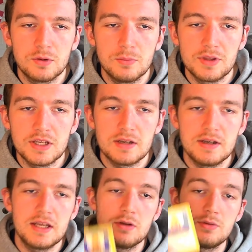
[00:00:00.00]
from the
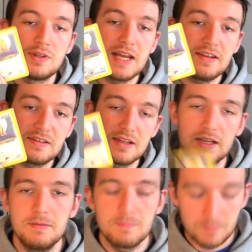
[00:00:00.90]
Neo
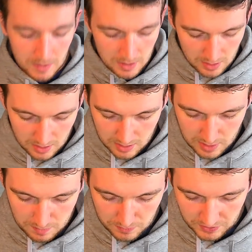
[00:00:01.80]
Destiny.
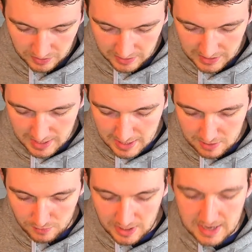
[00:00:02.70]
So
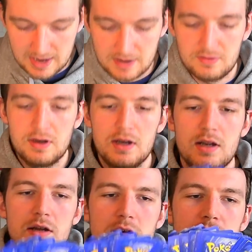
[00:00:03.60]
again, we have
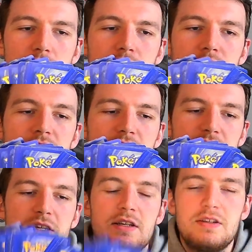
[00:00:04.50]
loads of
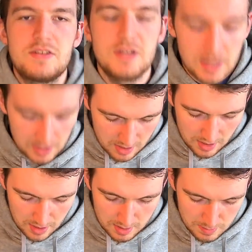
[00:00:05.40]
these,
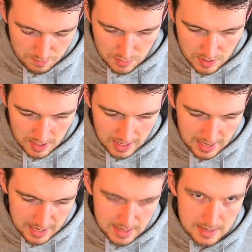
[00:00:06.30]

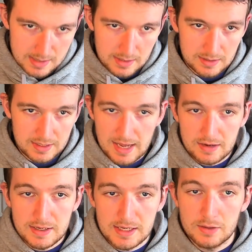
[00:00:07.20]
and
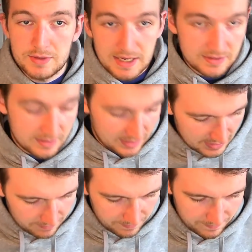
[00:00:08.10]
yeah, Neo
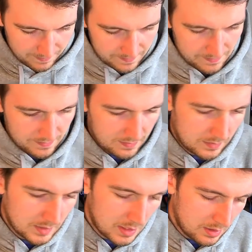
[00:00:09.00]
Destiny.
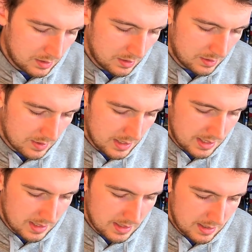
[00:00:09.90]

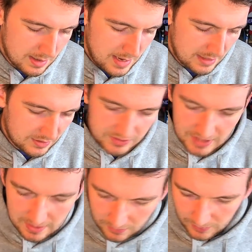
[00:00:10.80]
The next
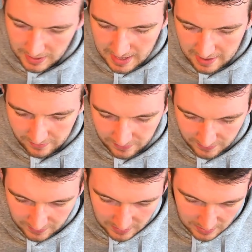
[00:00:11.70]
set that we have